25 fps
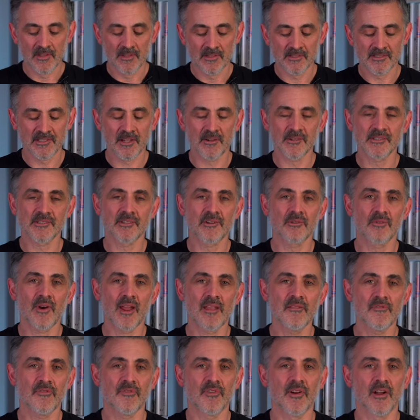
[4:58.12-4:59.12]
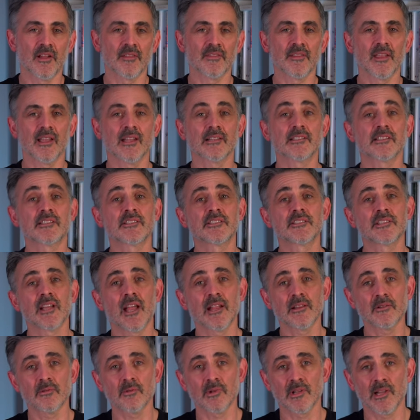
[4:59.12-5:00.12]
So it's great fun. It's
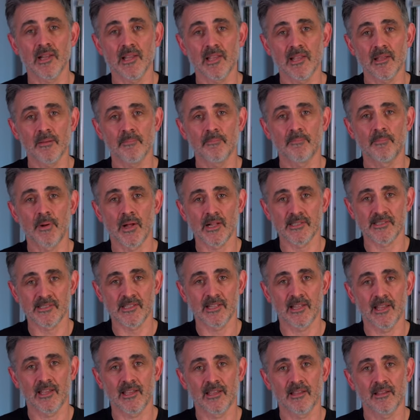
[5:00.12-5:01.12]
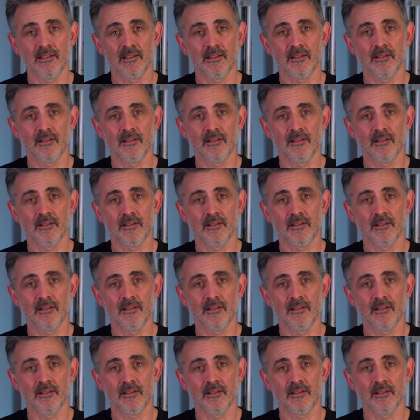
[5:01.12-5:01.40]
genuinely puzzling